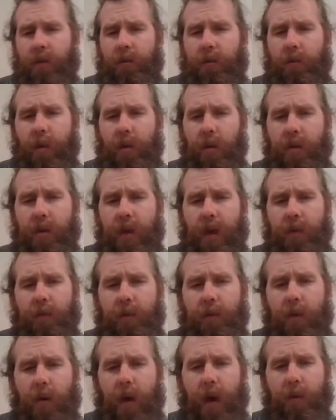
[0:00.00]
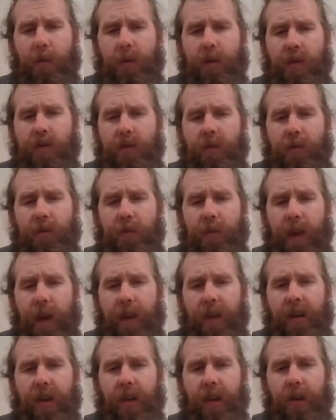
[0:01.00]
Photon Full Armor's
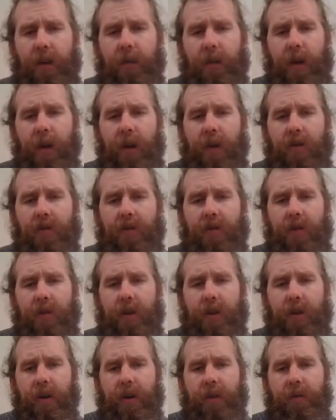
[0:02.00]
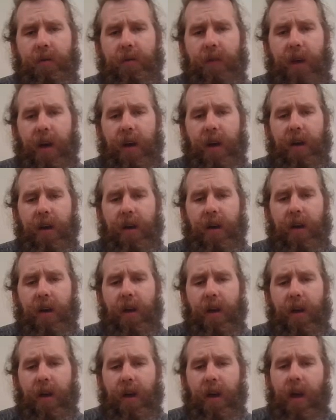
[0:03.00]
effect. Here we also could have uh,
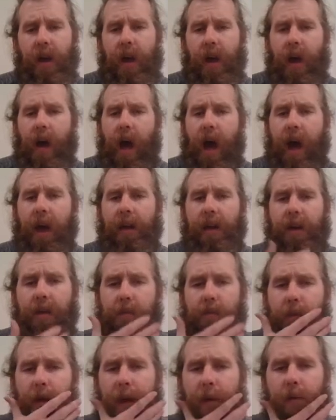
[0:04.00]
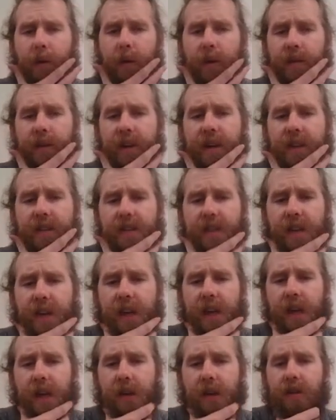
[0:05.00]
I didn't play World Legacy
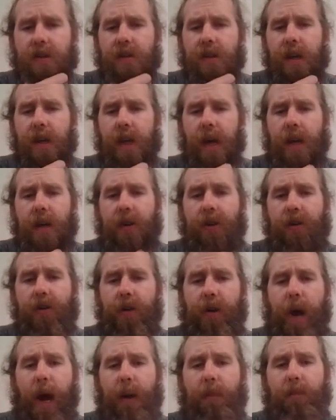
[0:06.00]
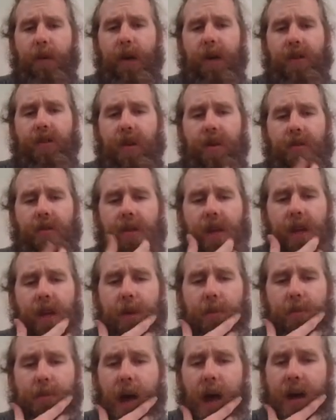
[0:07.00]
Key to negate a trap because I was
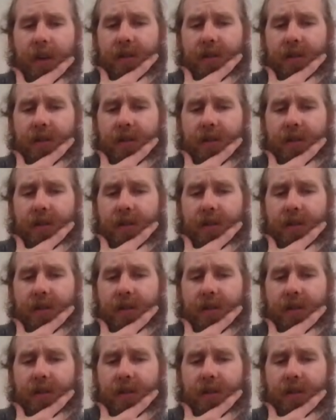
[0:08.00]
getting mad